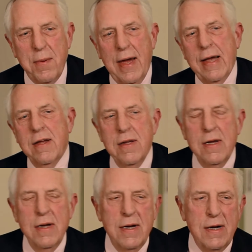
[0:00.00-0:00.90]
back.
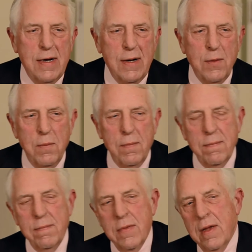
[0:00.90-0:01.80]

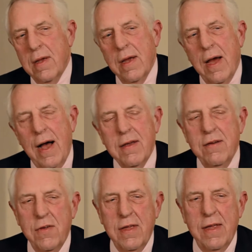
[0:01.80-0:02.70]
I'll
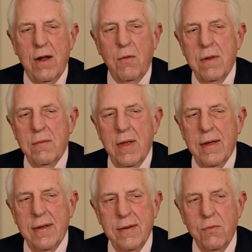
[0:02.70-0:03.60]
give you,
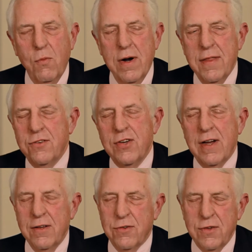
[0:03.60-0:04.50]
one of the
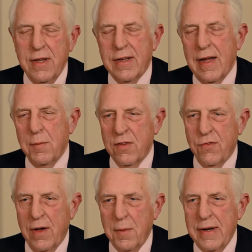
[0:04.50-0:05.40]
challenges in economic
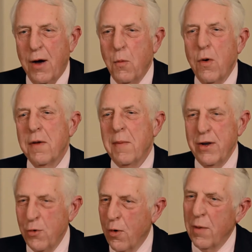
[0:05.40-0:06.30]
development, now wearing
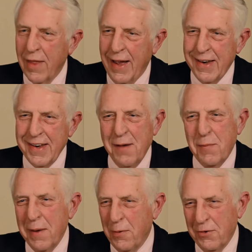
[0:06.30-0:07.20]
my normal hat, not
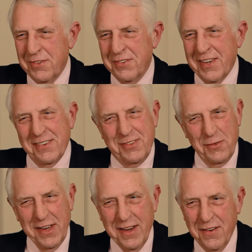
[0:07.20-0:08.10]
my post-disaster
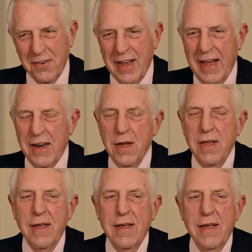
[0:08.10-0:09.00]
recovery hat,
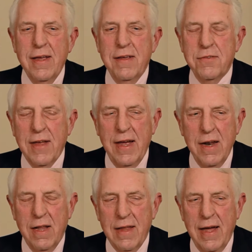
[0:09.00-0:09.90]
is
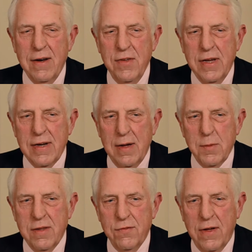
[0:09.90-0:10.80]
that a lot of
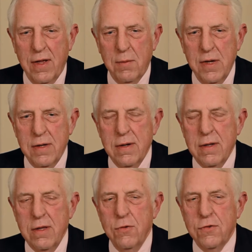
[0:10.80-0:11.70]
economic development,
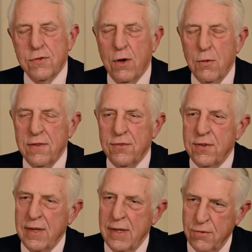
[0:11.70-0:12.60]
you sow the
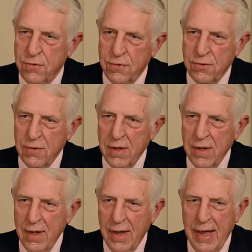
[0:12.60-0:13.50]
seeds,
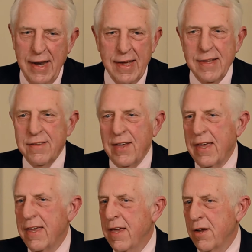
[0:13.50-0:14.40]
and it
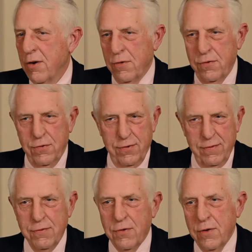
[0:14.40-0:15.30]
take years
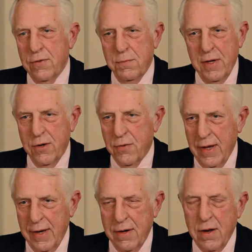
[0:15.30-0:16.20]
for it to be
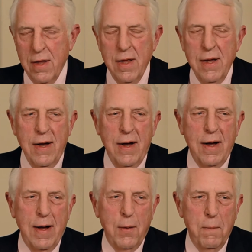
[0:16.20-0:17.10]
created.
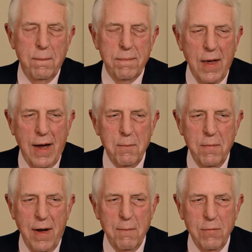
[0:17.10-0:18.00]
I'm
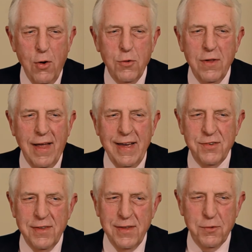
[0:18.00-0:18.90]

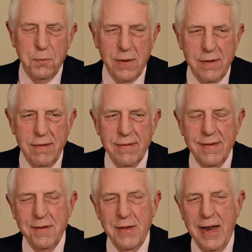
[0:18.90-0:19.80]
localizing this, but
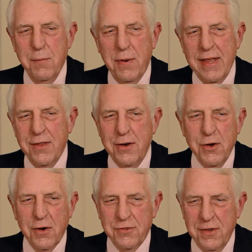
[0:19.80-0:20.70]
anybody in the New
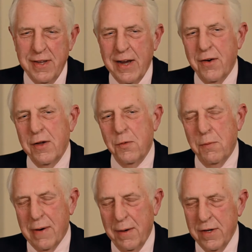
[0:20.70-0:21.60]
York City area
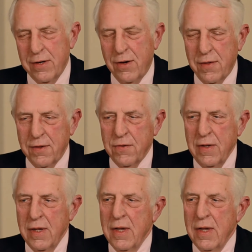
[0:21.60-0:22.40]
will probably know this.